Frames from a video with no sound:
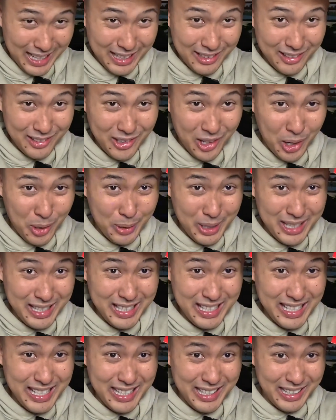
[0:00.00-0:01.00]
is nowhere
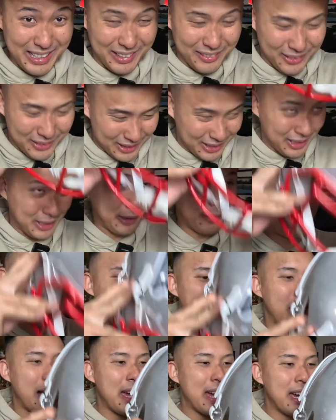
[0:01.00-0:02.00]
near going to fit
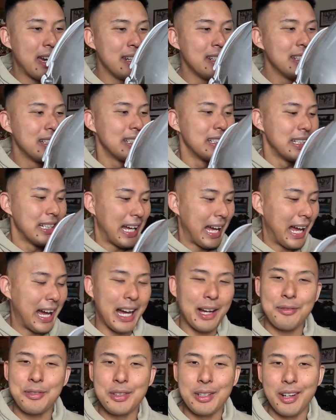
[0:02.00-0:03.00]
my head.
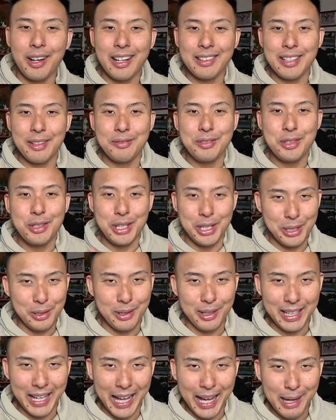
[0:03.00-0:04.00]
If you guys have new
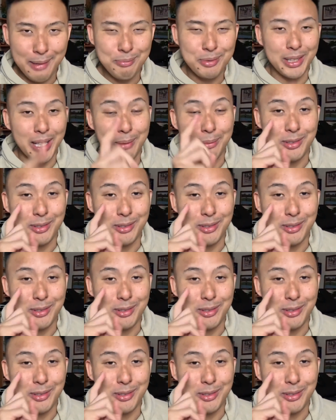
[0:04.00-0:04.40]
era cabs, I'm